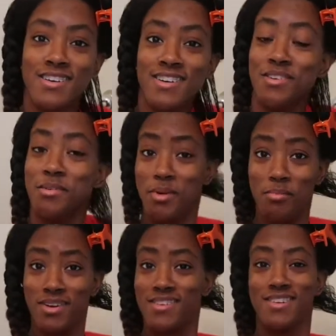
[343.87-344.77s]
you in my
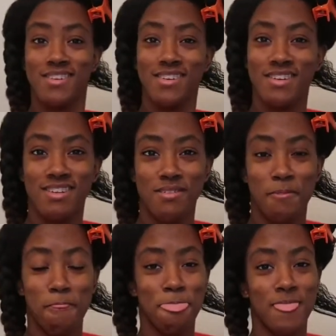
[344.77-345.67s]
business.
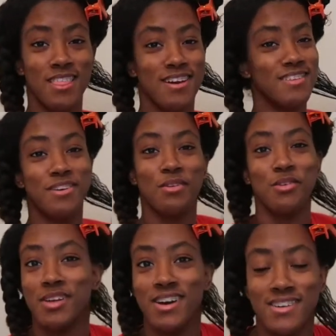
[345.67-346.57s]
Don't do
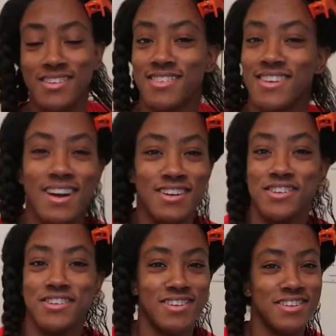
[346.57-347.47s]
that. See how you
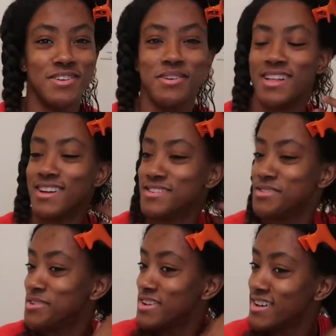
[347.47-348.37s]
just shouldn't do it? Like, don't
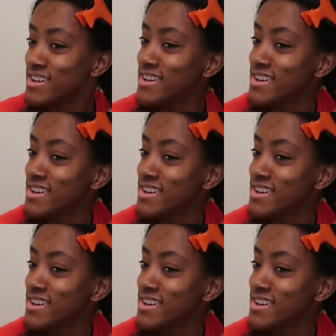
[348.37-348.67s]
do that.